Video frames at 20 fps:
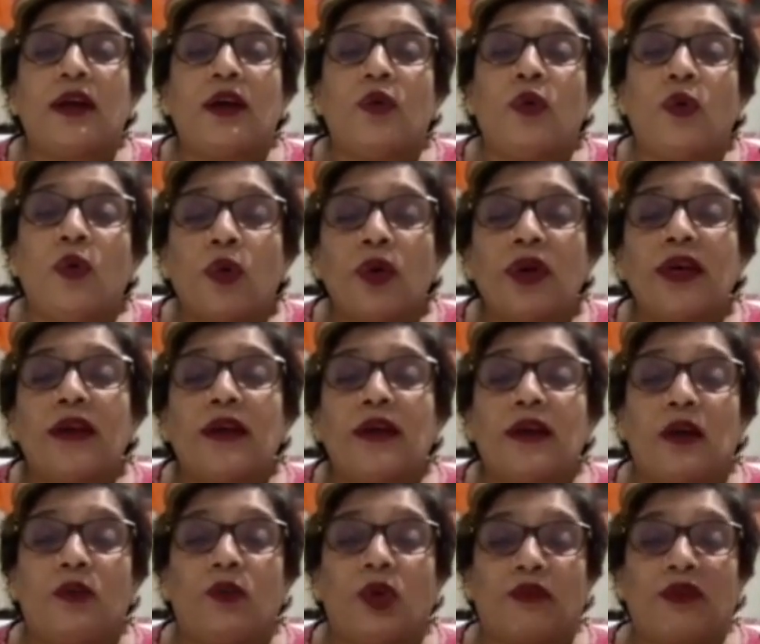own
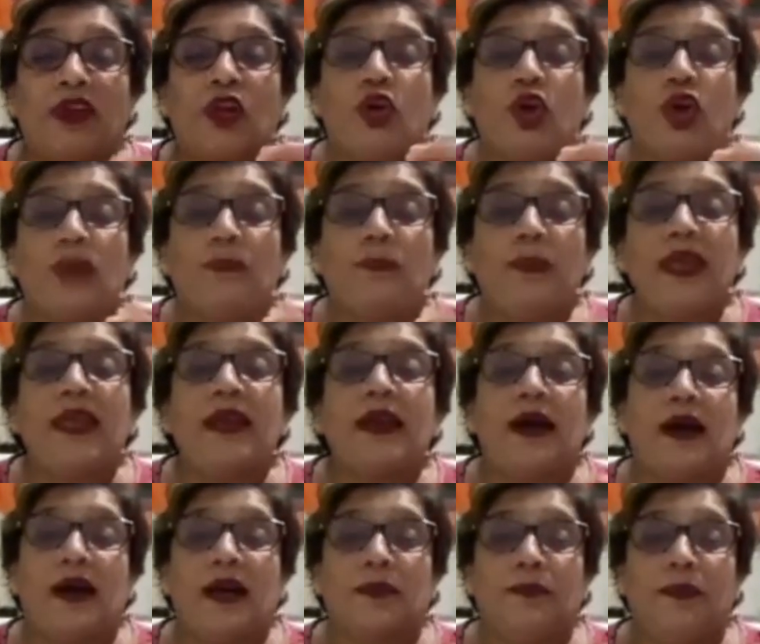what we call
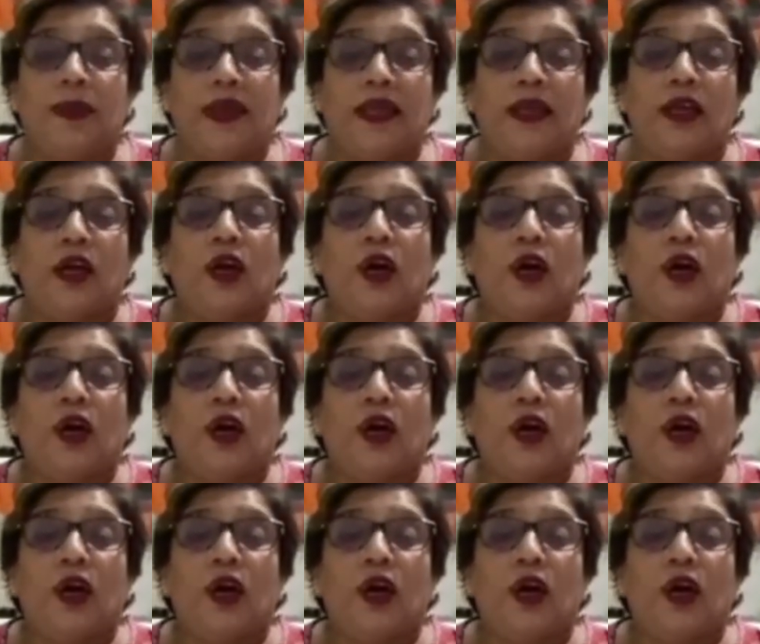PRP,